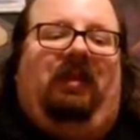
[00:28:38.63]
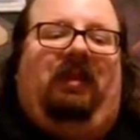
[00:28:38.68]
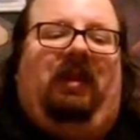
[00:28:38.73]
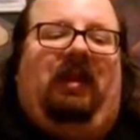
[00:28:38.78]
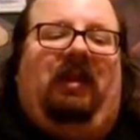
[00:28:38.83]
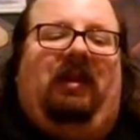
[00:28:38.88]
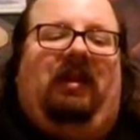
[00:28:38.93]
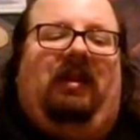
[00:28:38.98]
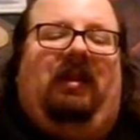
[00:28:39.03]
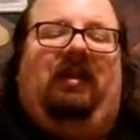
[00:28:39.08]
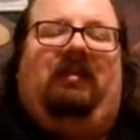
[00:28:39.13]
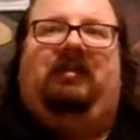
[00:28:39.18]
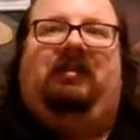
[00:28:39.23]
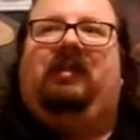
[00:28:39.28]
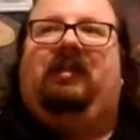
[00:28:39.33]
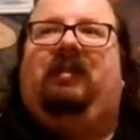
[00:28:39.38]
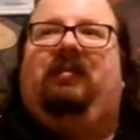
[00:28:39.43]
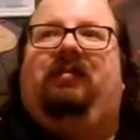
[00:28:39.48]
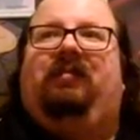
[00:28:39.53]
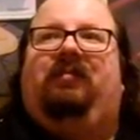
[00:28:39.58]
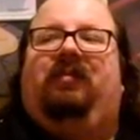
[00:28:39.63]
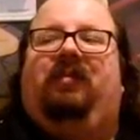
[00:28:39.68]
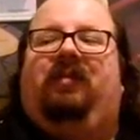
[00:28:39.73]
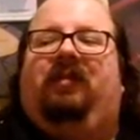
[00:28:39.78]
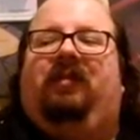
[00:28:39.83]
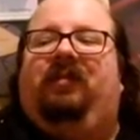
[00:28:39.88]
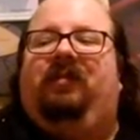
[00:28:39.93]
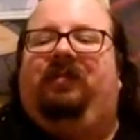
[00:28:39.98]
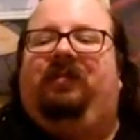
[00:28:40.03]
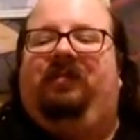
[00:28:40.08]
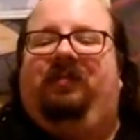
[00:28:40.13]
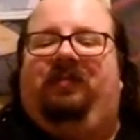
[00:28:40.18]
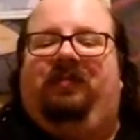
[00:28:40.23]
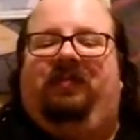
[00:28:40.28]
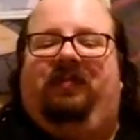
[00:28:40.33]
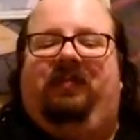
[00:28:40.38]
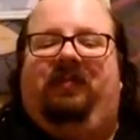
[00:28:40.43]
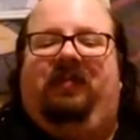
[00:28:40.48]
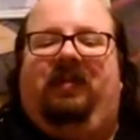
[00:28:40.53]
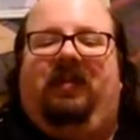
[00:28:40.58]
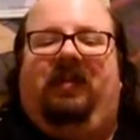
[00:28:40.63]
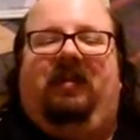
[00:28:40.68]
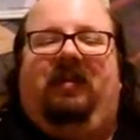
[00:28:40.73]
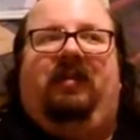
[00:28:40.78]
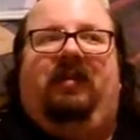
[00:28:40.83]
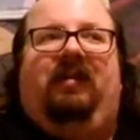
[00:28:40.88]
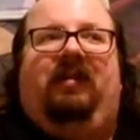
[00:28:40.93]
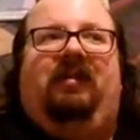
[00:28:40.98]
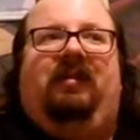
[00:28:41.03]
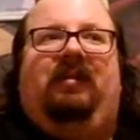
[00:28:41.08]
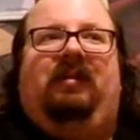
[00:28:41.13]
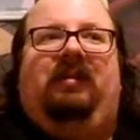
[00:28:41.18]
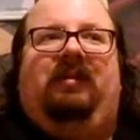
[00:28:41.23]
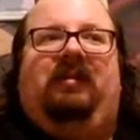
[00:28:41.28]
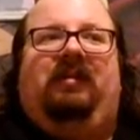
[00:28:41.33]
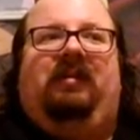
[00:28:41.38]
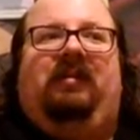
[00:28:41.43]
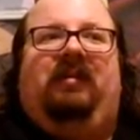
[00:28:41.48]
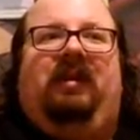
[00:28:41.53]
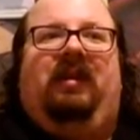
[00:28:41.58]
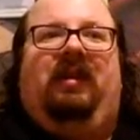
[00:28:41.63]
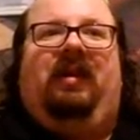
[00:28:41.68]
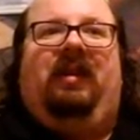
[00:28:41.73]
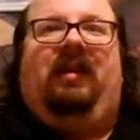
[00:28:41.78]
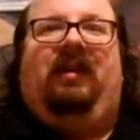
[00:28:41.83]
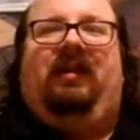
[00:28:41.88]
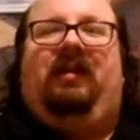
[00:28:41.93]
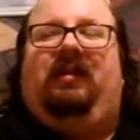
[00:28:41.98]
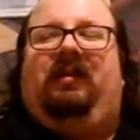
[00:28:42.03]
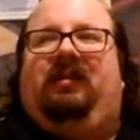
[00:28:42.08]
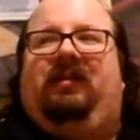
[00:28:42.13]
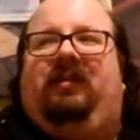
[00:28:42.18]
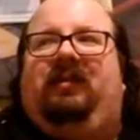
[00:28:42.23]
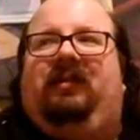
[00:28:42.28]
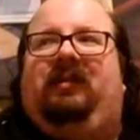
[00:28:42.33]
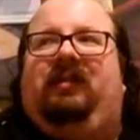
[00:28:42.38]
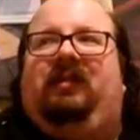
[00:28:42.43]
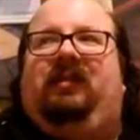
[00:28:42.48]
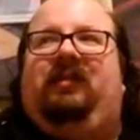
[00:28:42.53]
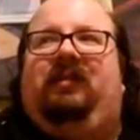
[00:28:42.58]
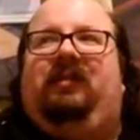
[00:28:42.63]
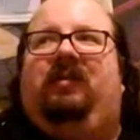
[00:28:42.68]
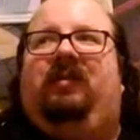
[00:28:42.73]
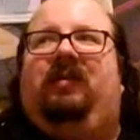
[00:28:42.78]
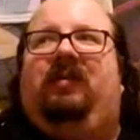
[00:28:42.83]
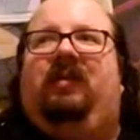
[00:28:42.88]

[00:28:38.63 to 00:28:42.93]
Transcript: getting them to save the world. And just